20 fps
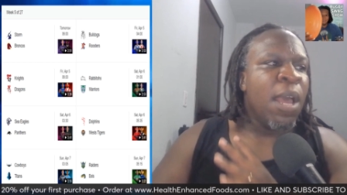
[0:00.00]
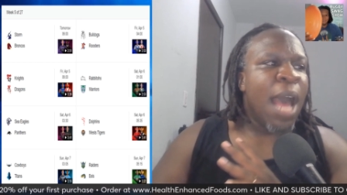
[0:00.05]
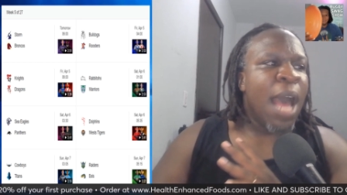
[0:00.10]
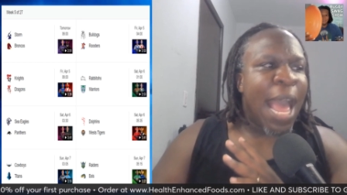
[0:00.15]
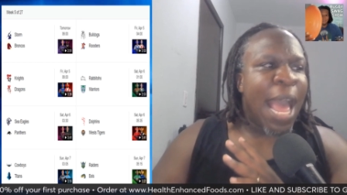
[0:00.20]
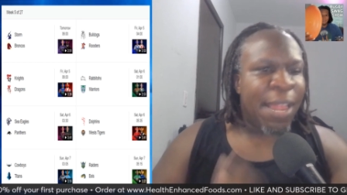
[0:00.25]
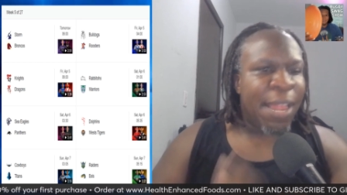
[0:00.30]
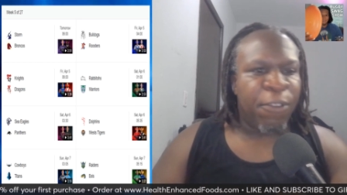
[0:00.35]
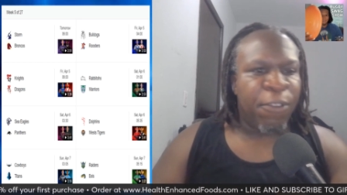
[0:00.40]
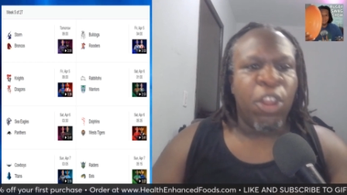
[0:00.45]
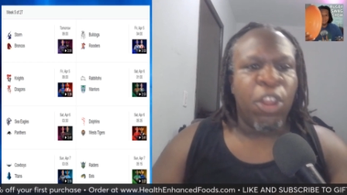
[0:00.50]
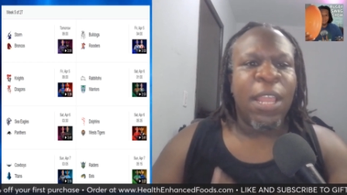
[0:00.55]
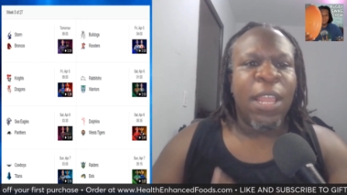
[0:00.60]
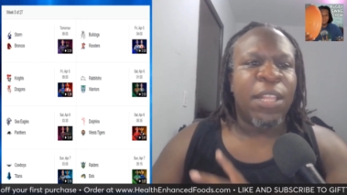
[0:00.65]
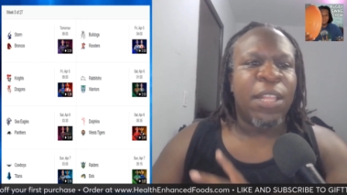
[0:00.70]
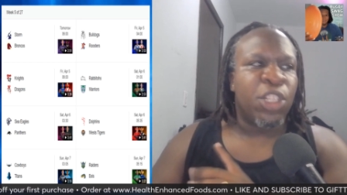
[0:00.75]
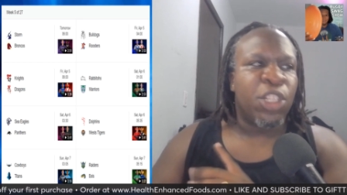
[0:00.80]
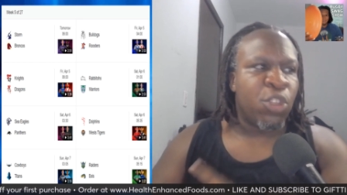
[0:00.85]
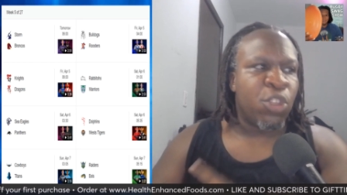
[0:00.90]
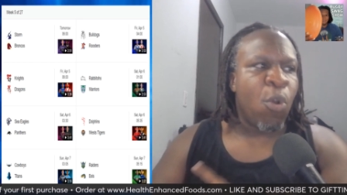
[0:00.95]
I look at
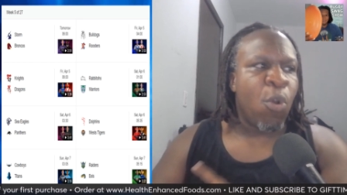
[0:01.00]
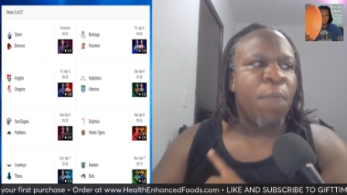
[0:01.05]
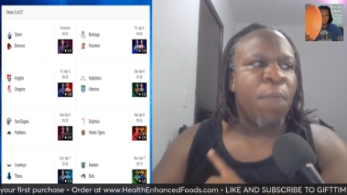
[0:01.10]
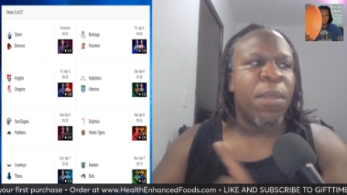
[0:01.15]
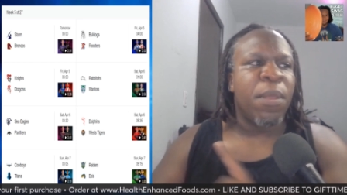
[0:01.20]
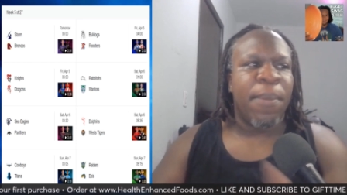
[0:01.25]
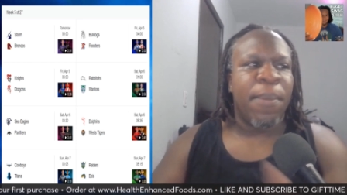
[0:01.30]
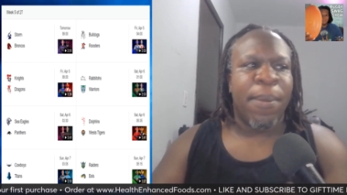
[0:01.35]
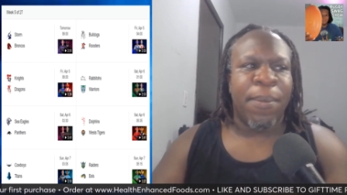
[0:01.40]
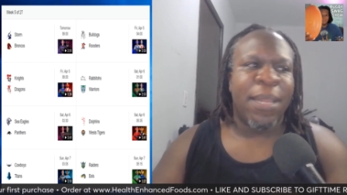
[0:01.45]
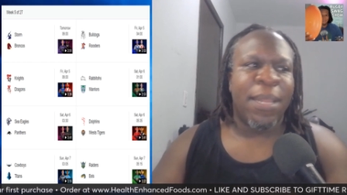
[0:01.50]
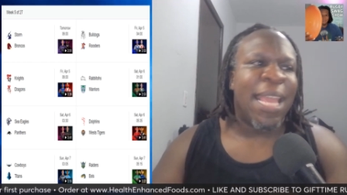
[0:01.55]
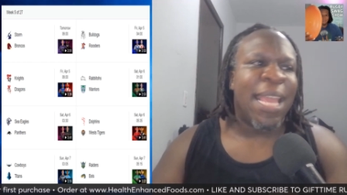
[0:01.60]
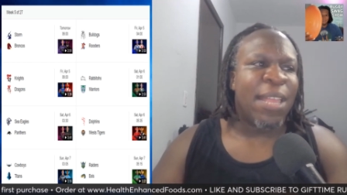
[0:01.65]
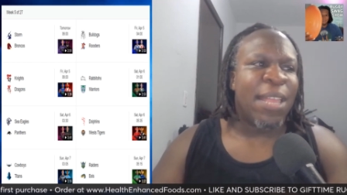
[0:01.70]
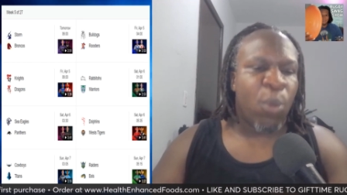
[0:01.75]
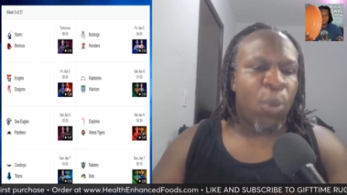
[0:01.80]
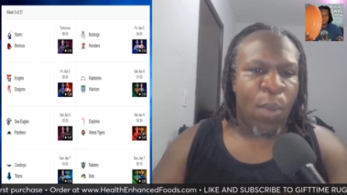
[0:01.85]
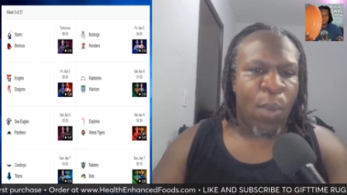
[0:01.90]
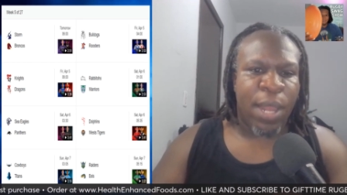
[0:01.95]
the Storm to be able to get
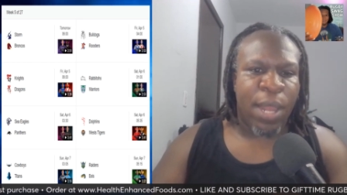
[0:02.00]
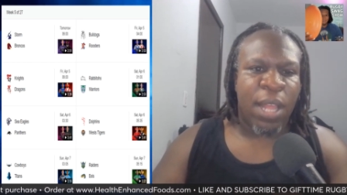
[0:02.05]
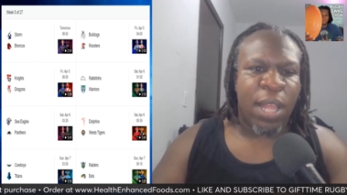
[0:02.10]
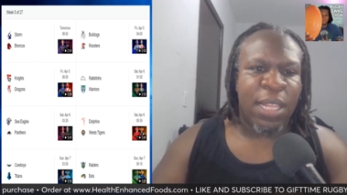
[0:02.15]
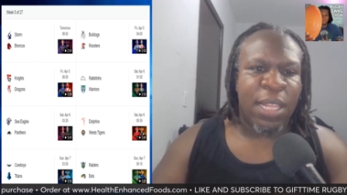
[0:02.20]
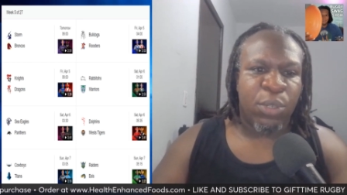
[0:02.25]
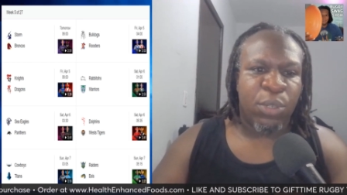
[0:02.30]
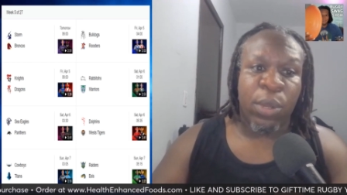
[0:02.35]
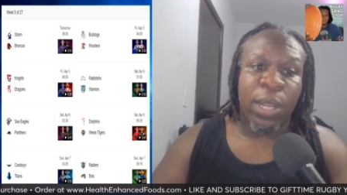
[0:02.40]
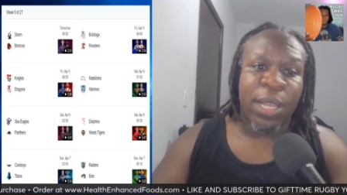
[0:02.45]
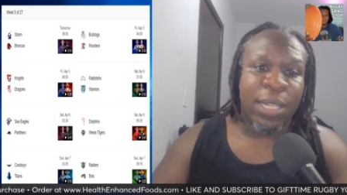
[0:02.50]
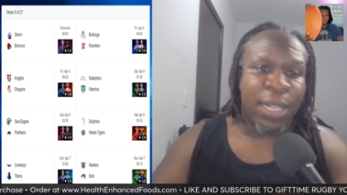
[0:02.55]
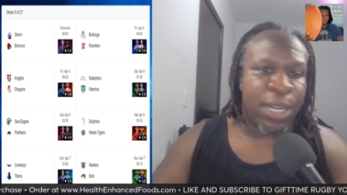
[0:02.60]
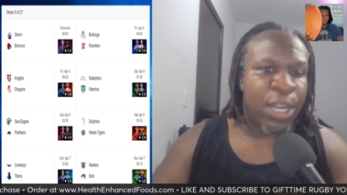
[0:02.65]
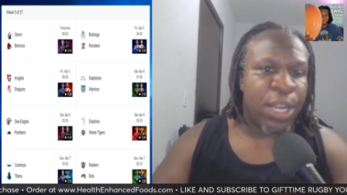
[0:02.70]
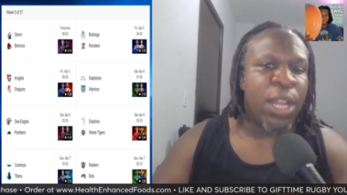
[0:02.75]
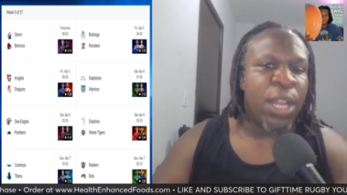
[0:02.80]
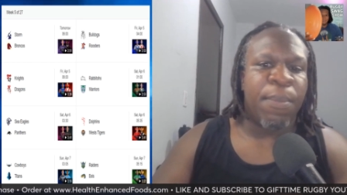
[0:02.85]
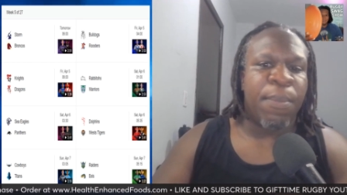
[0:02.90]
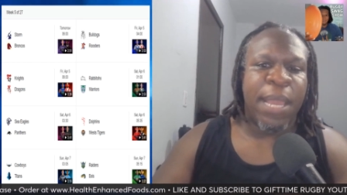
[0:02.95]
the win on this one because they're
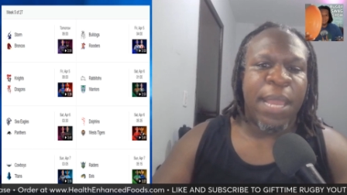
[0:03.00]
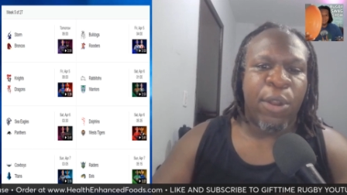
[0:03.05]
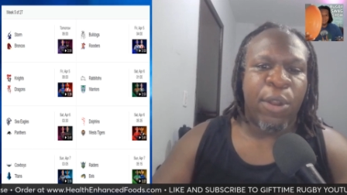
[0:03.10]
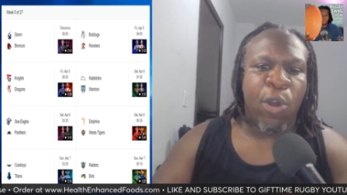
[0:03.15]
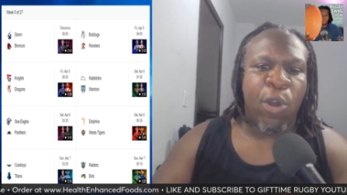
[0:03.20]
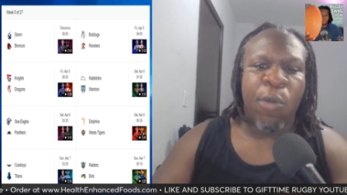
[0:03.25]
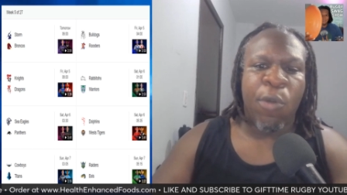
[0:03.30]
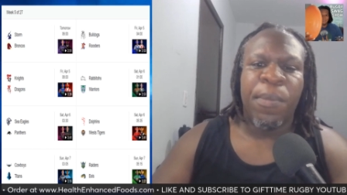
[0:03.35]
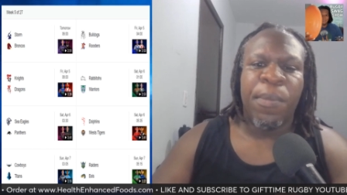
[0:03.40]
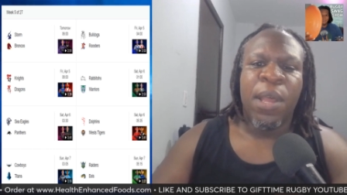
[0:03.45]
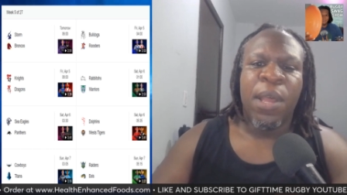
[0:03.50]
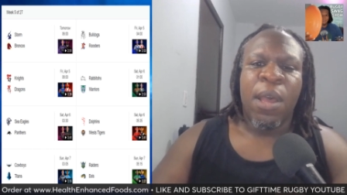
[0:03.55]
going to be at home,